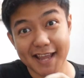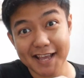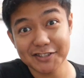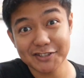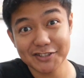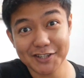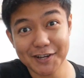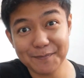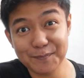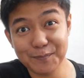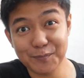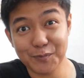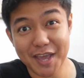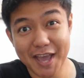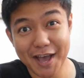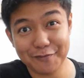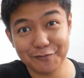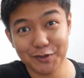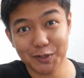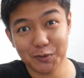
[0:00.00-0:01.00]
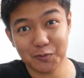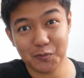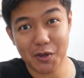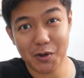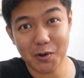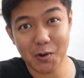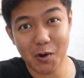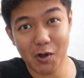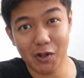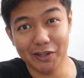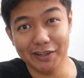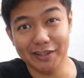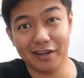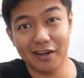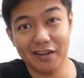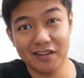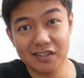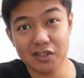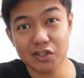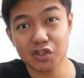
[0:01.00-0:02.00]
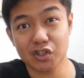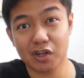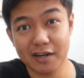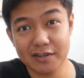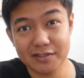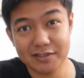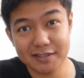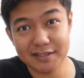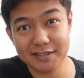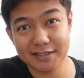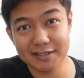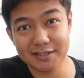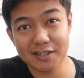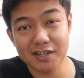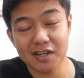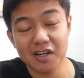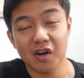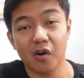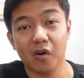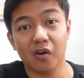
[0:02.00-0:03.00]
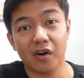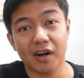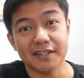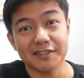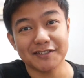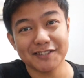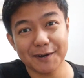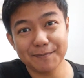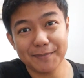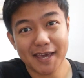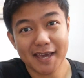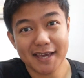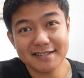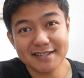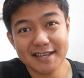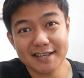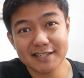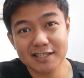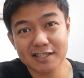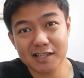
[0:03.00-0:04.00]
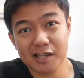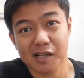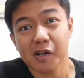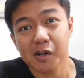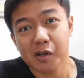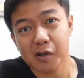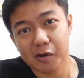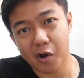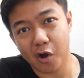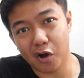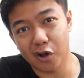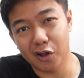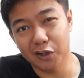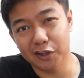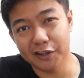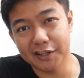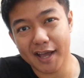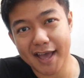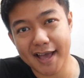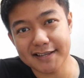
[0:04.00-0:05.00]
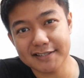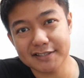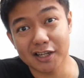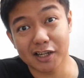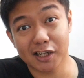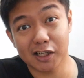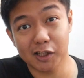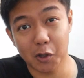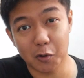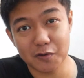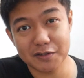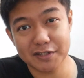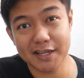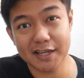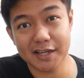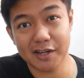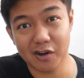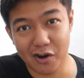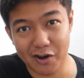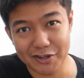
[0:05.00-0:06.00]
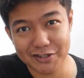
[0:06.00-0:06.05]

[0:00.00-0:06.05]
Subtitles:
Next up, we have what we call the other charges, or in some cases called as the closing